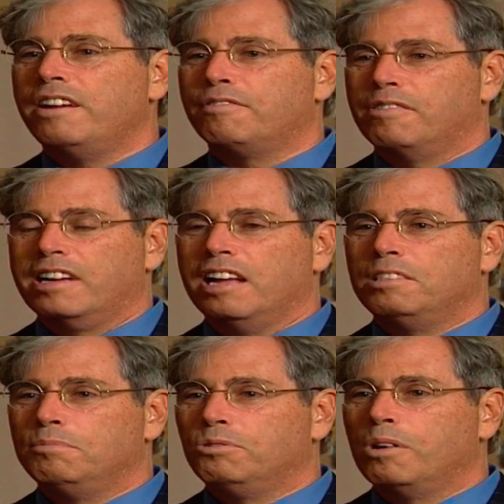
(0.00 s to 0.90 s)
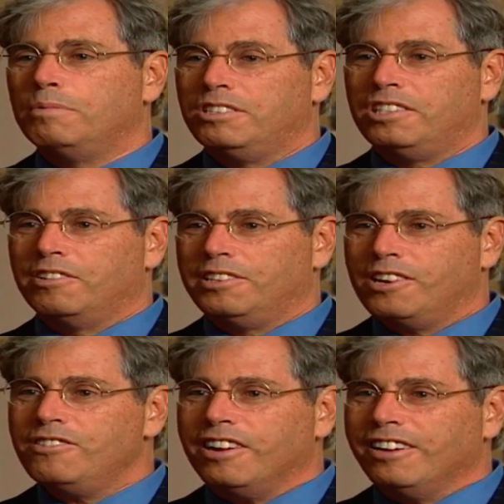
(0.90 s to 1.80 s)
therefore it gets absorbed, is
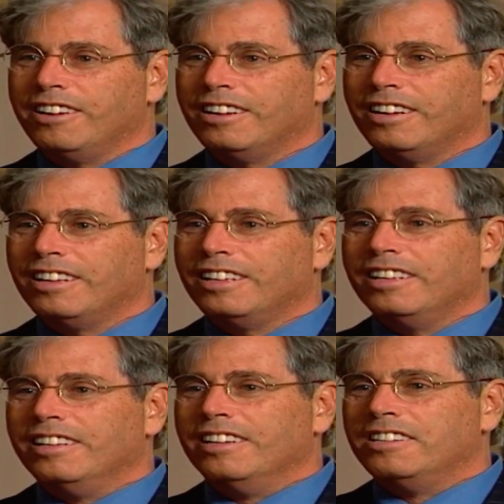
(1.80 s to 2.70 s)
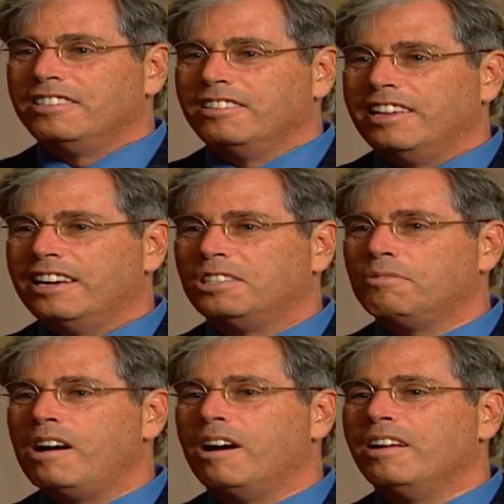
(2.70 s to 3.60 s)
serotonin. So guess
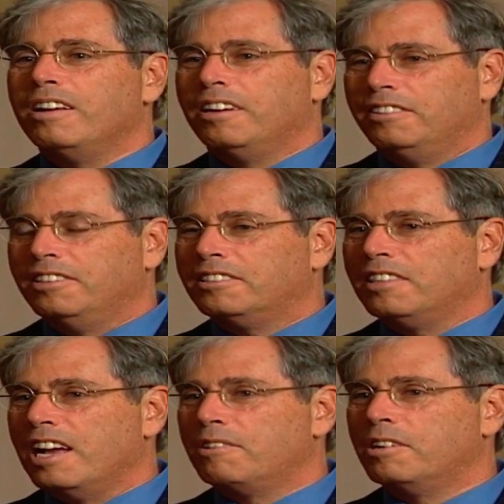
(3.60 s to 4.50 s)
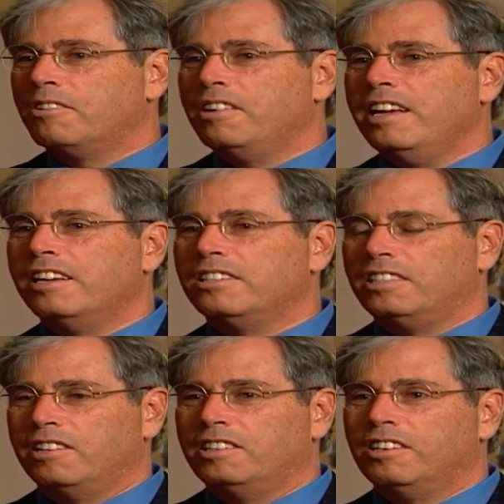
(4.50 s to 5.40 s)
what? It looks like we're creating a
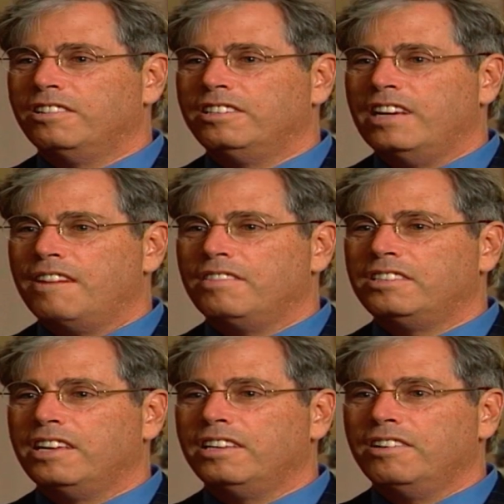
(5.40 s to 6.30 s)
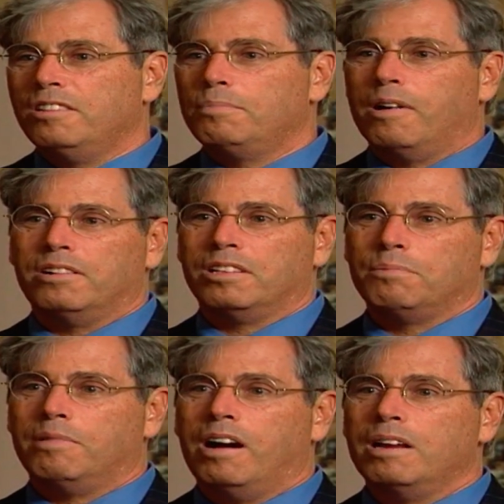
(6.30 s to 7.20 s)
serotonin deficit in other parts of
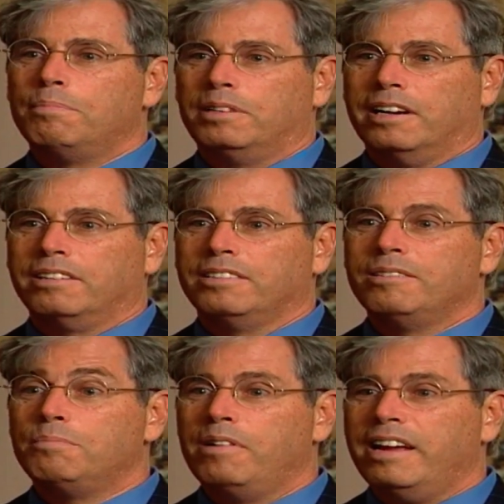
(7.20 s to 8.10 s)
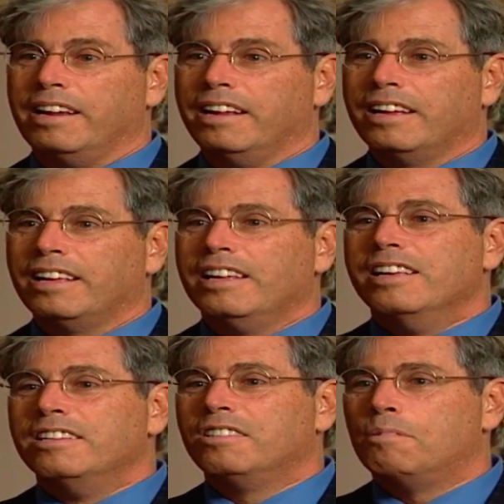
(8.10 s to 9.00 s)
the body, particularly the brain.
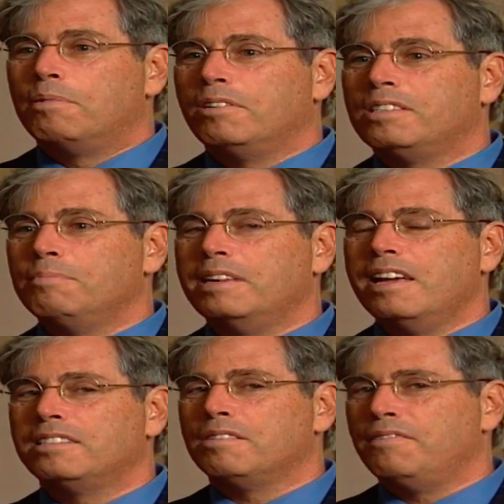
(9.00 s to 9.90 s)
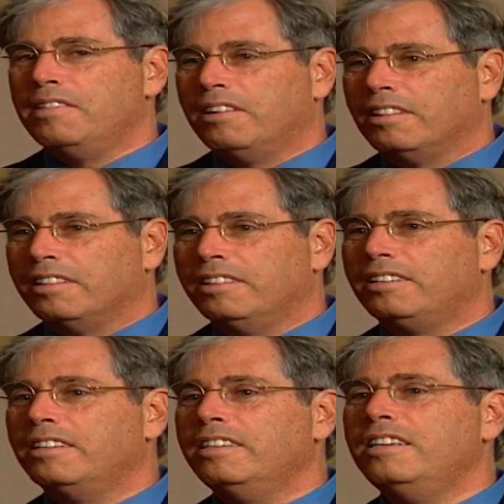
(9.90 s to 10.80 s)
So a person begins to feel a
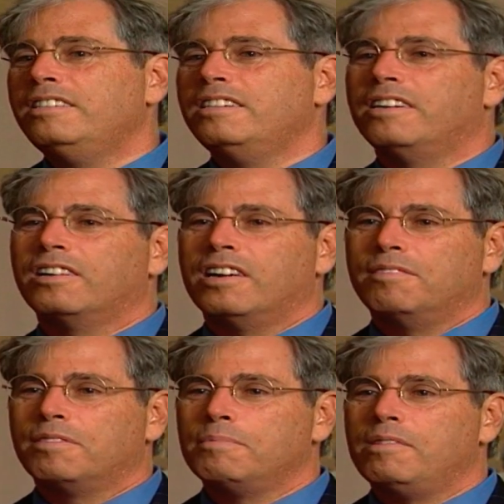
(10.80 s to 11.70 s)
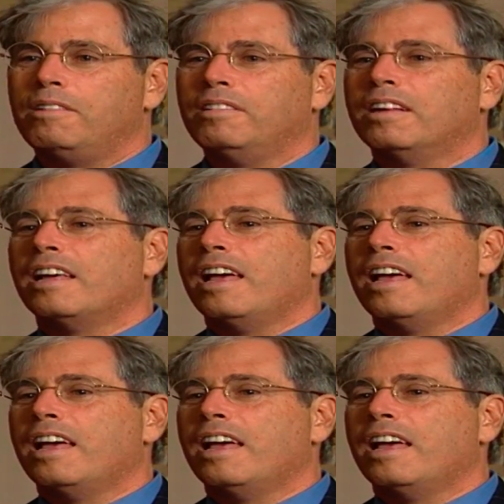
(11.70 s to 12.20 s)
little uneasy, uncomfortable,